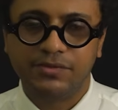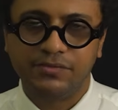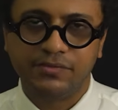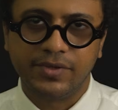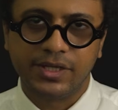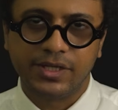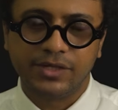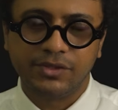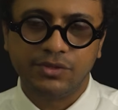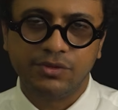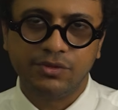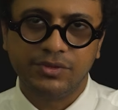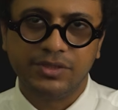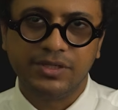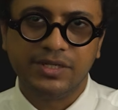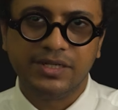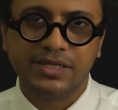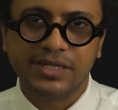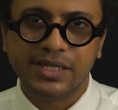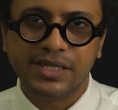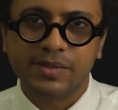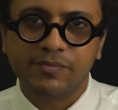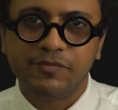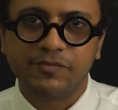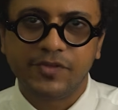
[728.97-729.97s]
where the
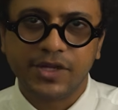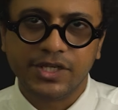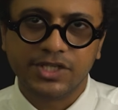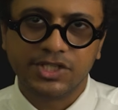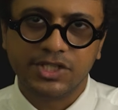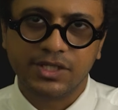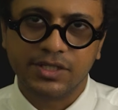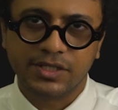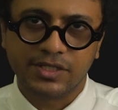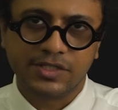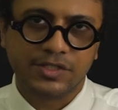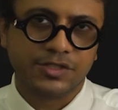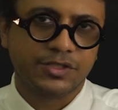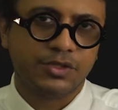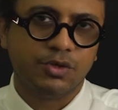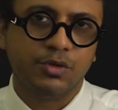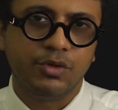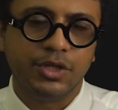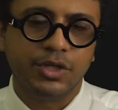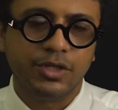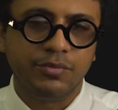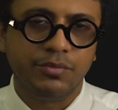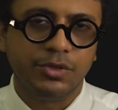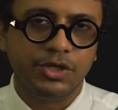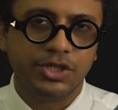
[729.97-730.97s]
deep fascia is
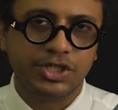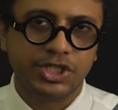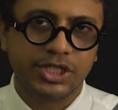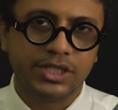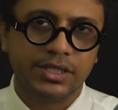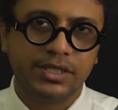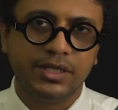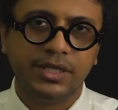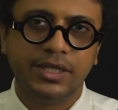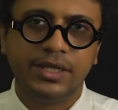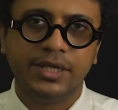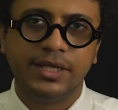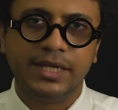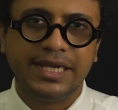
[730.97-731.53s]
slowly merging